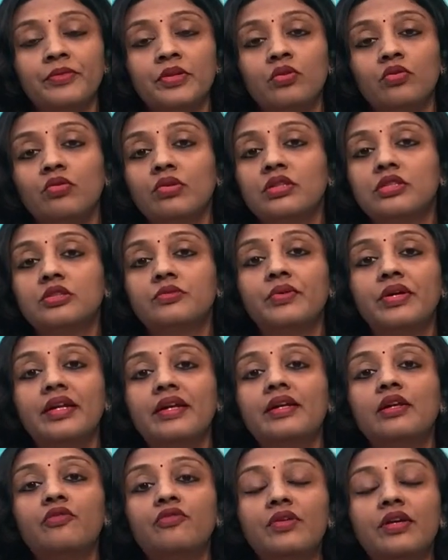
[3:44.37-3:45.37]
So it's
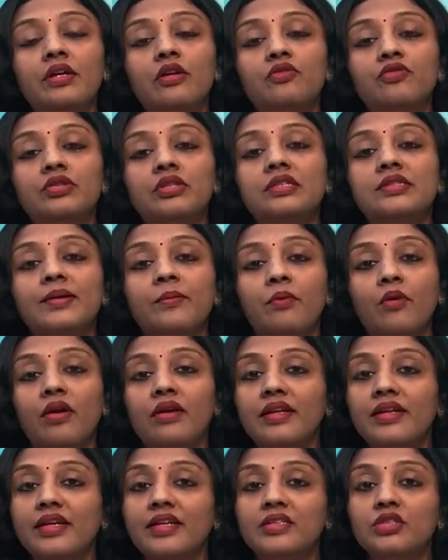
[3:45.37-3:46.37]
very difficult for the
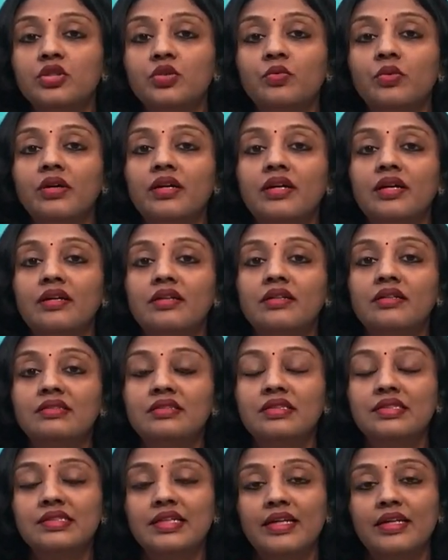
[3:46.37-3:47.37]
subordinates to work under
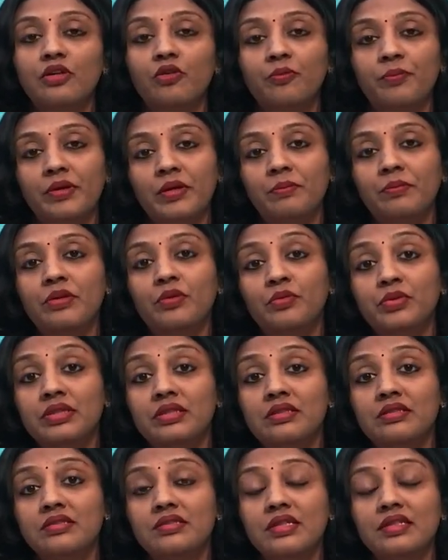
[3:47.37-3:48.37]
this kind of people with
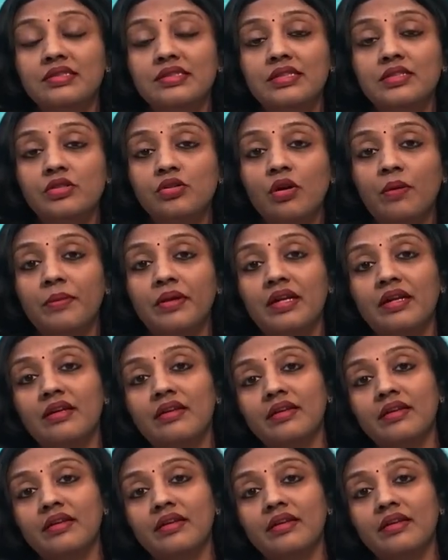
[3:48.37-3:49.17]
this as a dominant